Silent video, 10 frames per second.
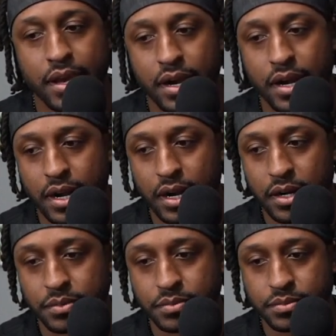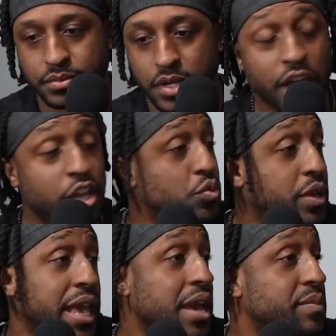And you
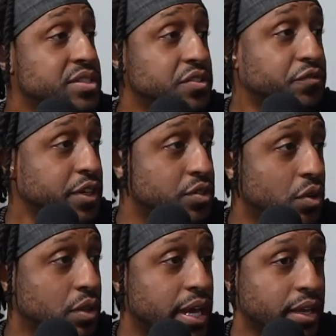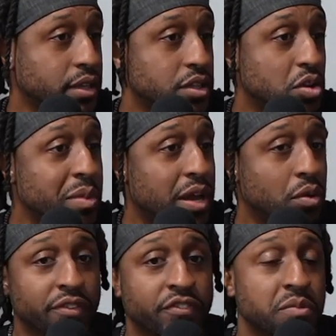can't miss the free throw. Like, no matter what,
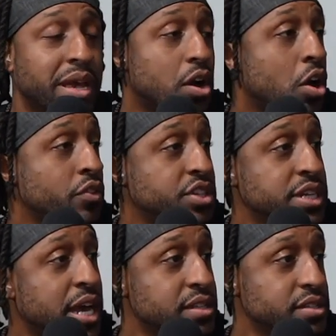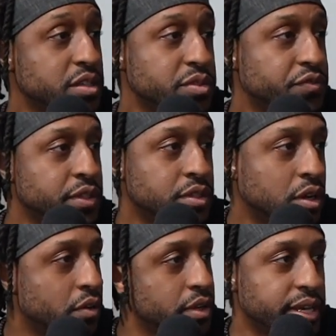even if you make all the shots and you miss the free
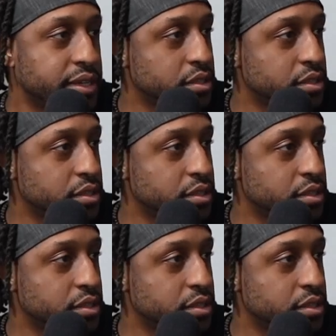throw, that